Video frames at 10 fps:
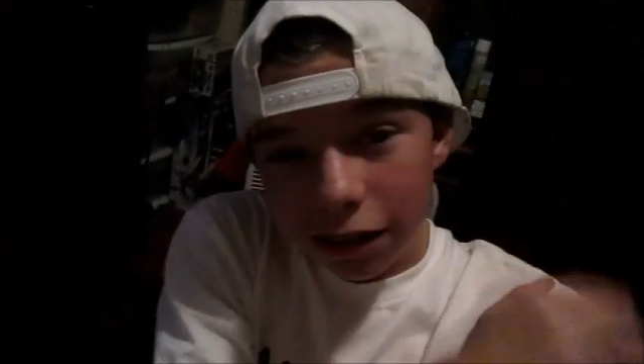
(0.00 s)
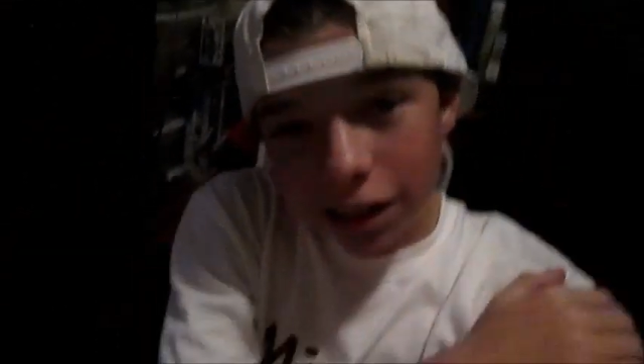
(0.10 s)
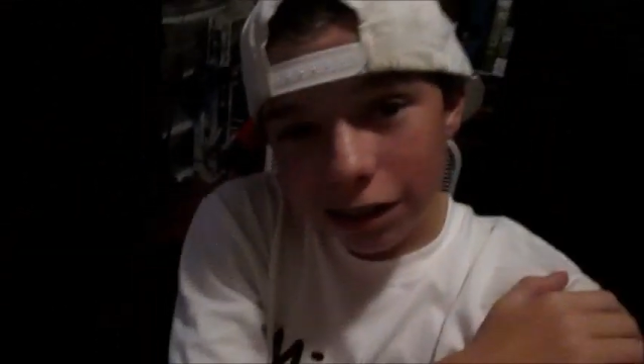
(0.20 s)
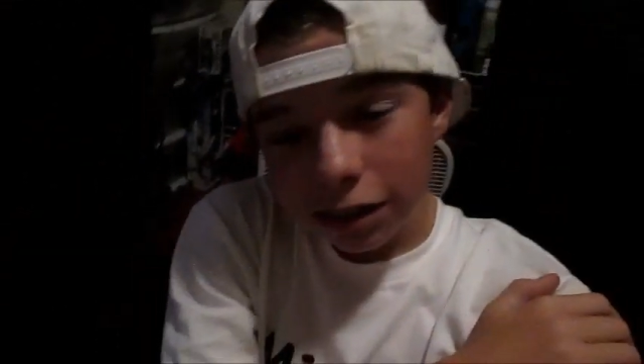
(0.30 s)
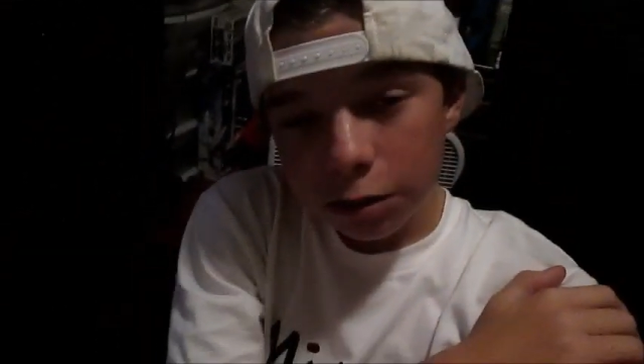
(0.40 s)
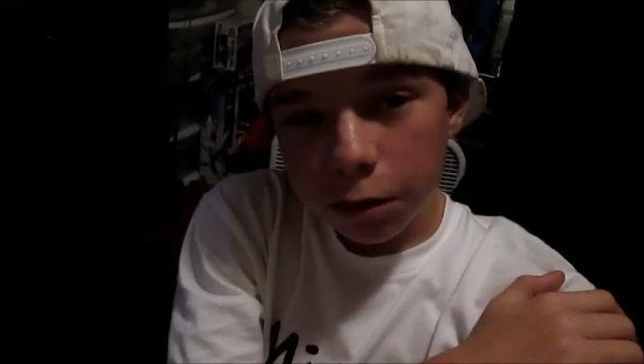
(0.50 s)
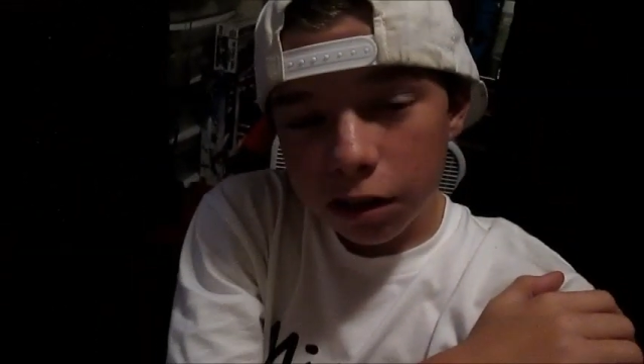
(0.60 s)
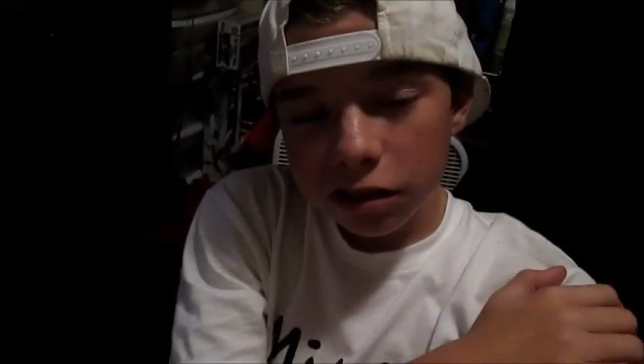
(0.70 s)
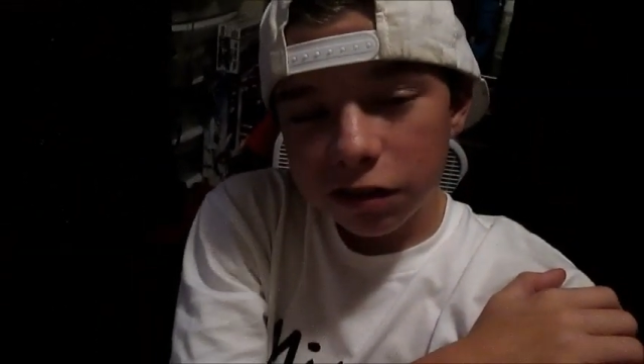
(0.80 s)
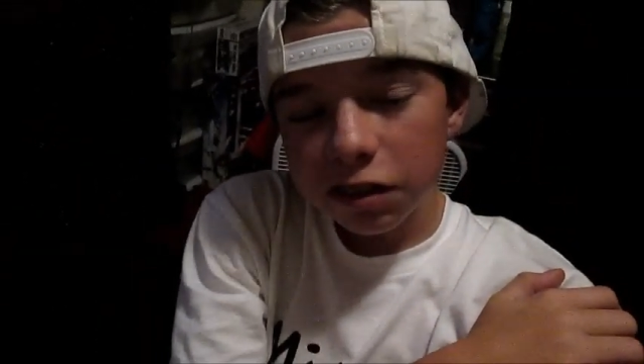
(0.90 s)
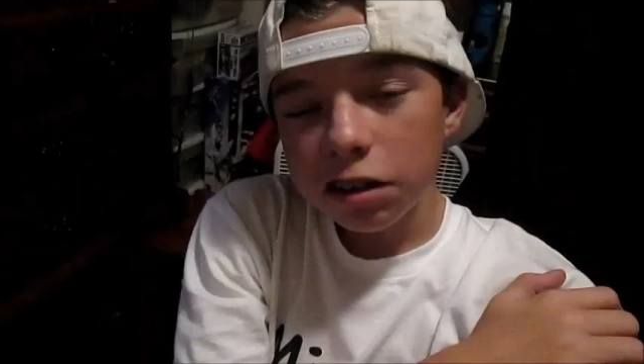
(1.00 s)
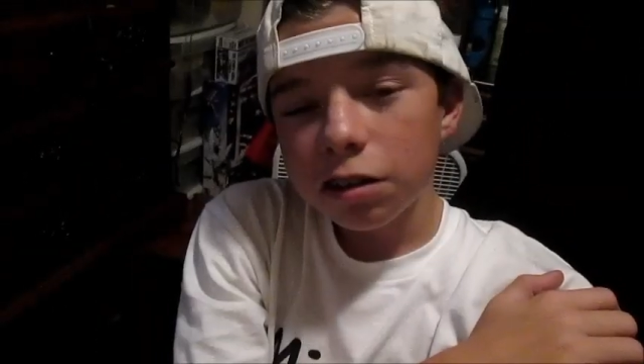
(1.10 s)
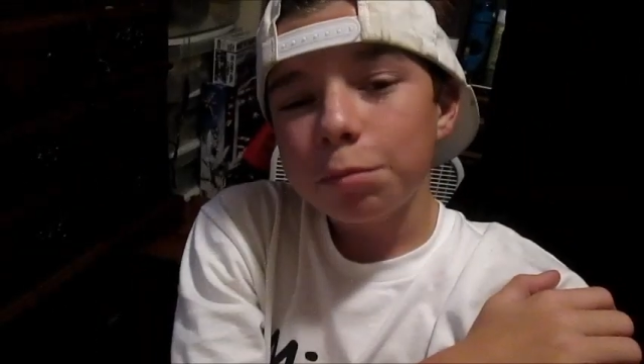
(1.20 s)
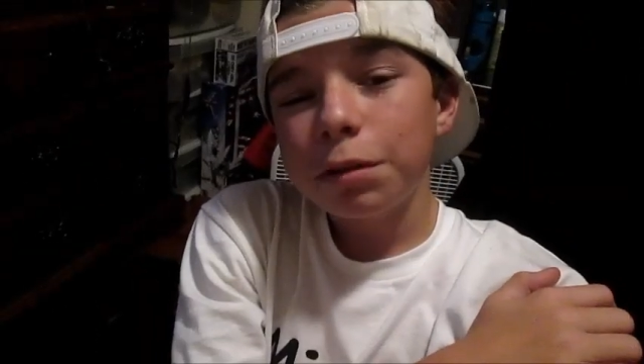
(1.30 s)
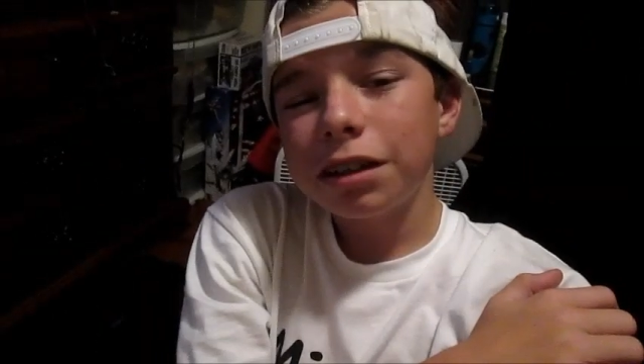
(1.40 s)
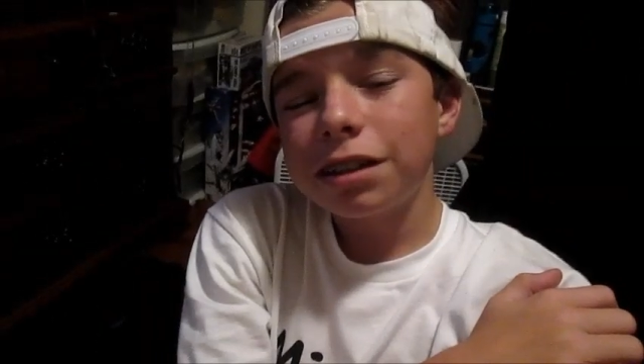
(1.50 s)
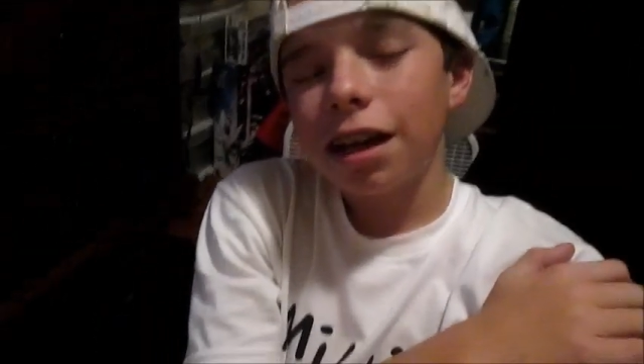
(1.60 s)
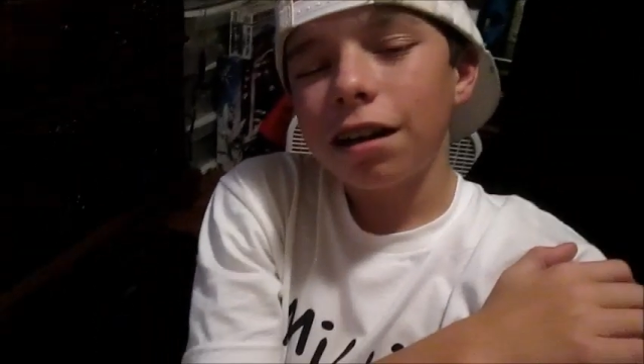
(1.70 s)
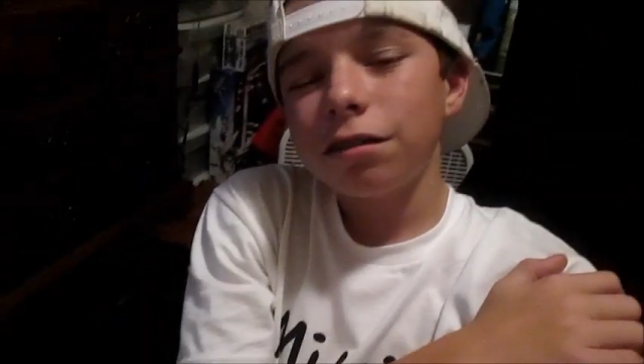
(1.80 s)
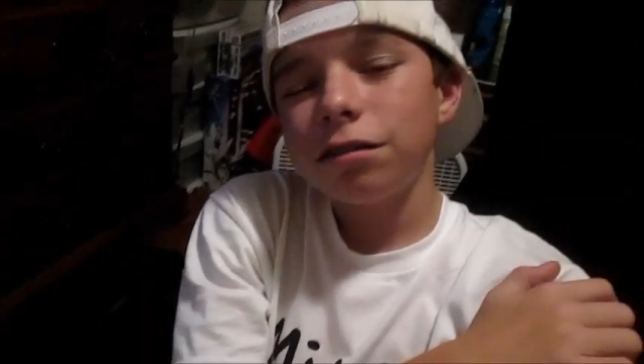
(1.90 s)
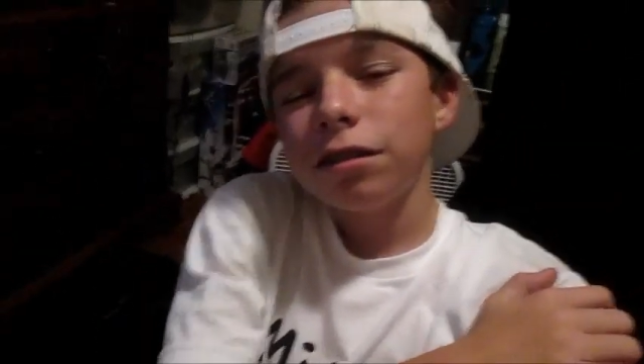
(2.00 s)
you guys in tomorrow's video. Peace out.